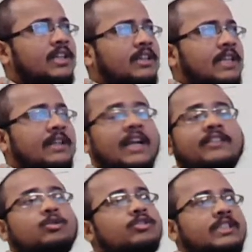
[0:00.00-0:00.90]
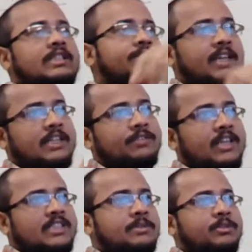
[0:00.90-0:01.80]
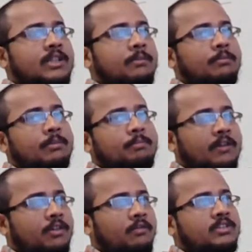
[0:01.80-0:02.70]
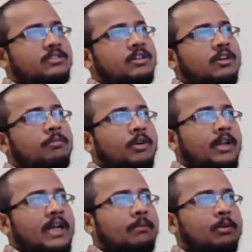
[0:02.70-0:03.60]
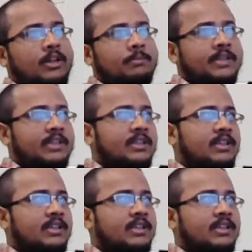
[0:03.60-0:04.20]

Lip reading: that there is no significant difference between the performance of model A and model B.